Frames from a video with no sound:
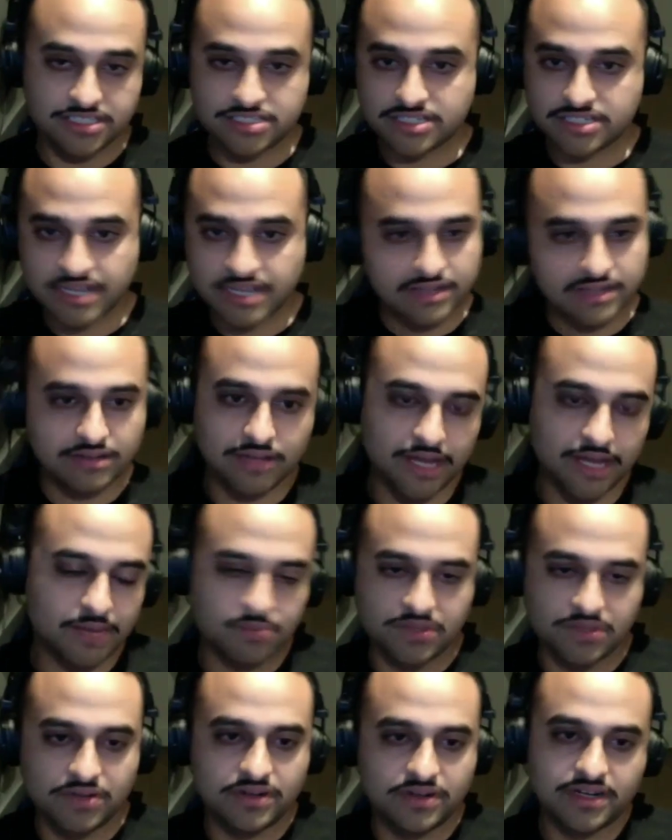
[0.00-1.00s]
kind of
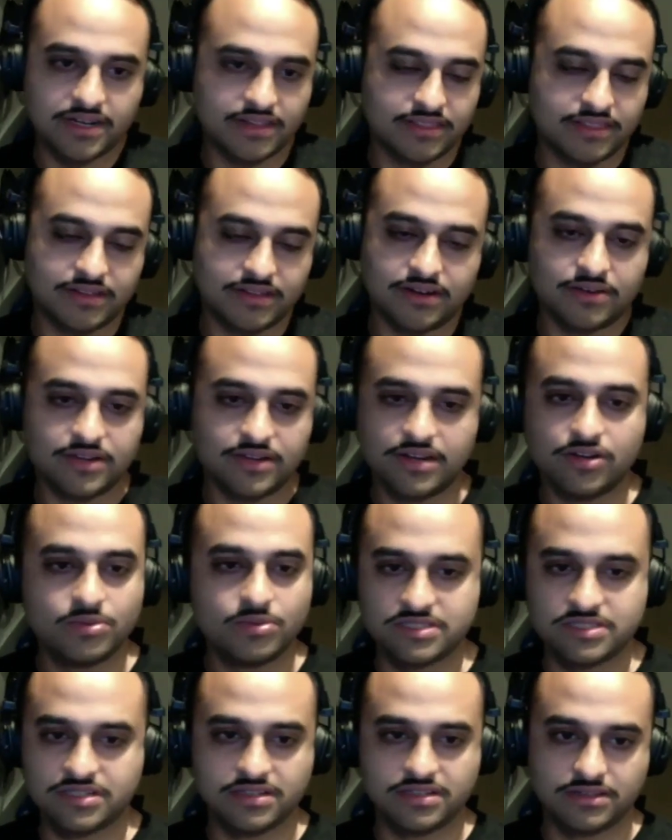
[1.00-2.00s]
uploaded and I thought, okay, nobody's
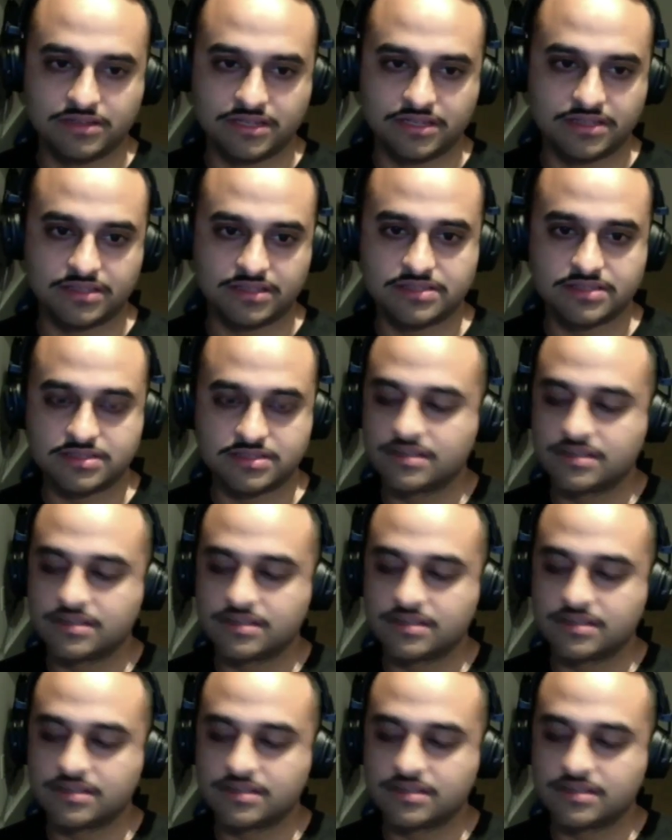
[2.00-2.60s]
going to look at this.